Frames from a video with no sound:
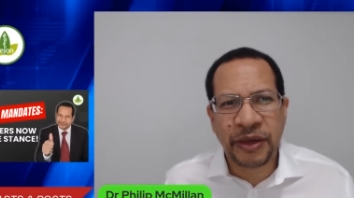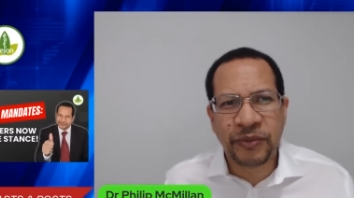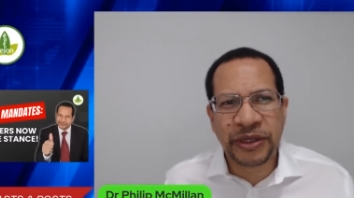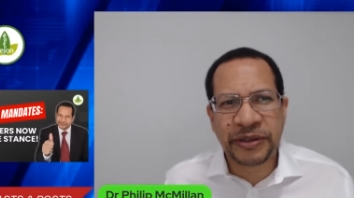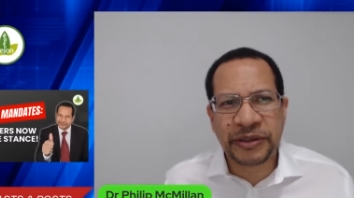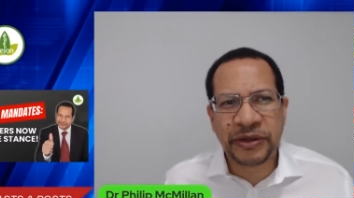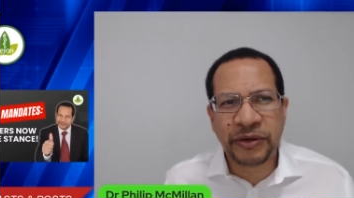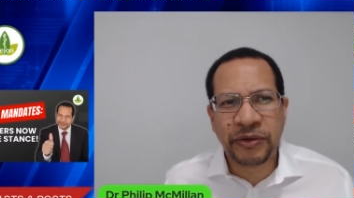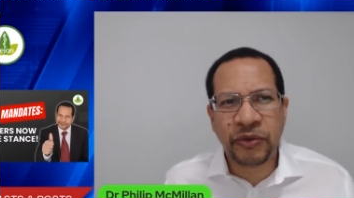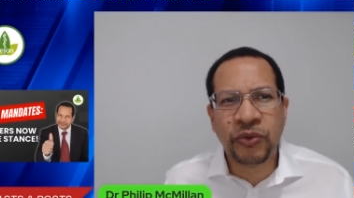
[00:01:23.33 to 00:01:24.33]
Well,
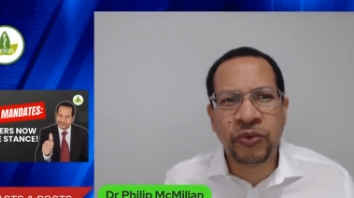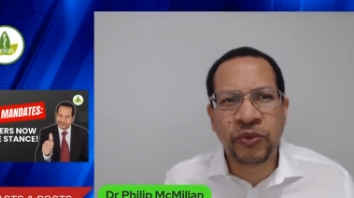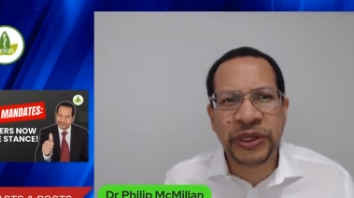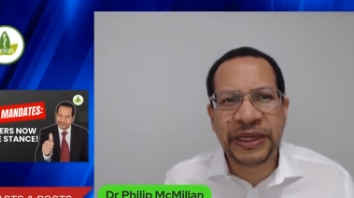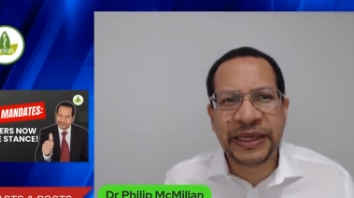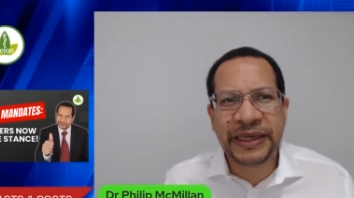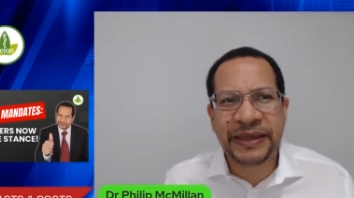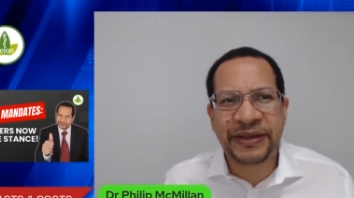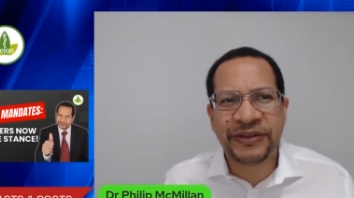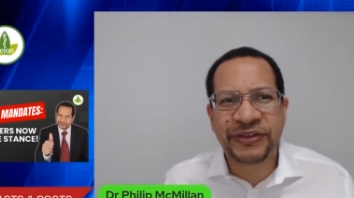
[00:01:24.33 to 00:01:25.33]
who really
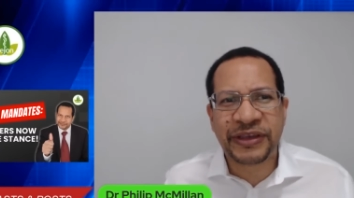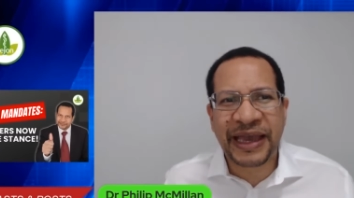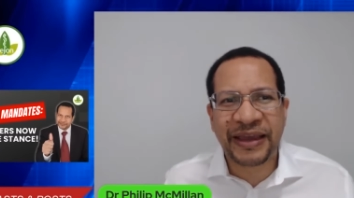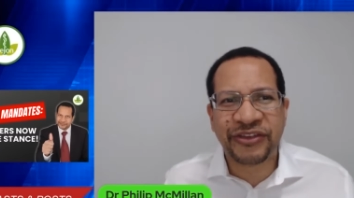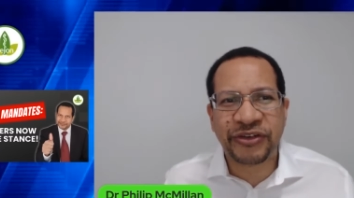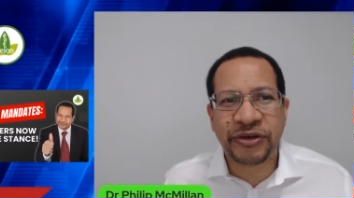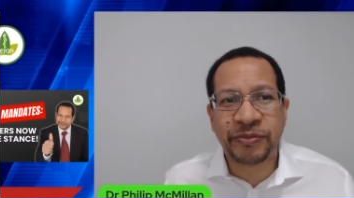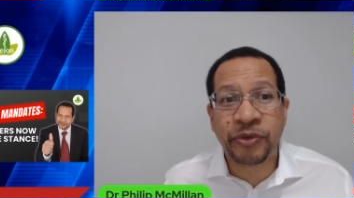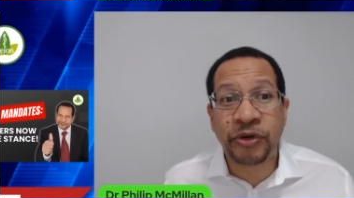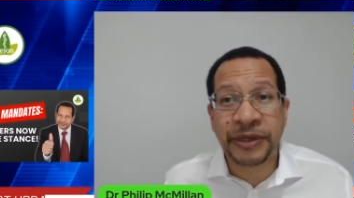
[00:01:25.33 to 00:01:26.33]
is Kaiser
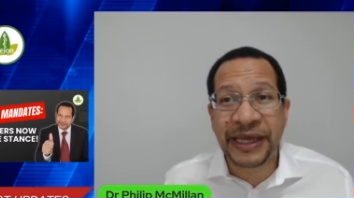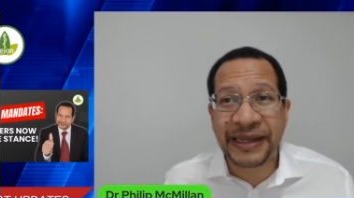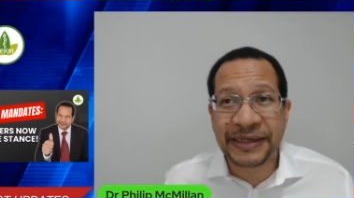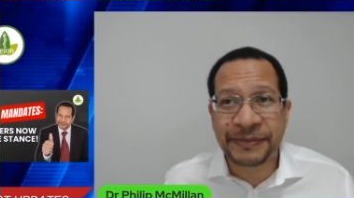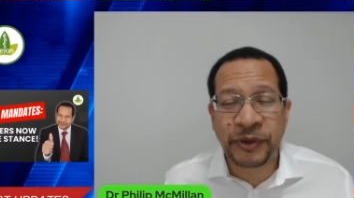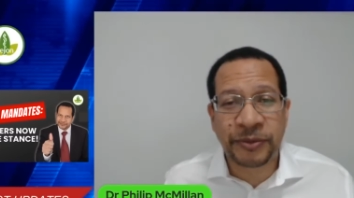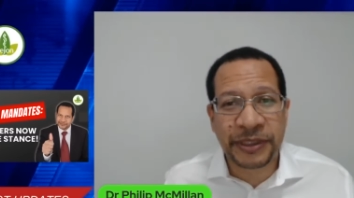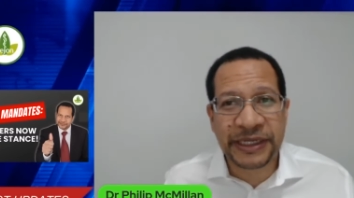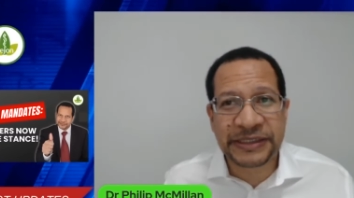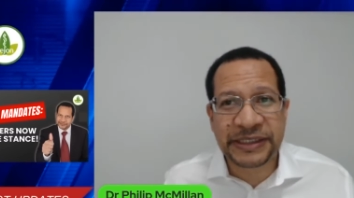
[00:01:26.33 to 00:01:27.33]

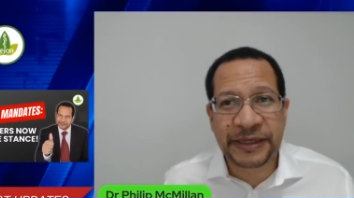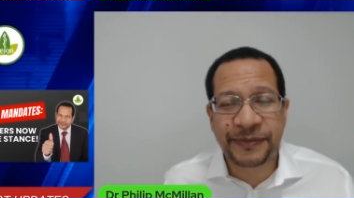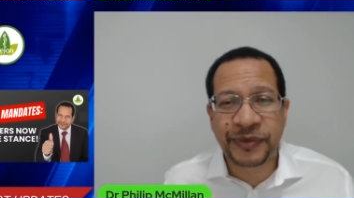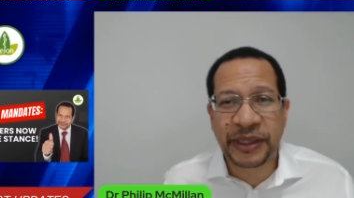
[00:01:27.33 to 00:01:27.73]
Permanente?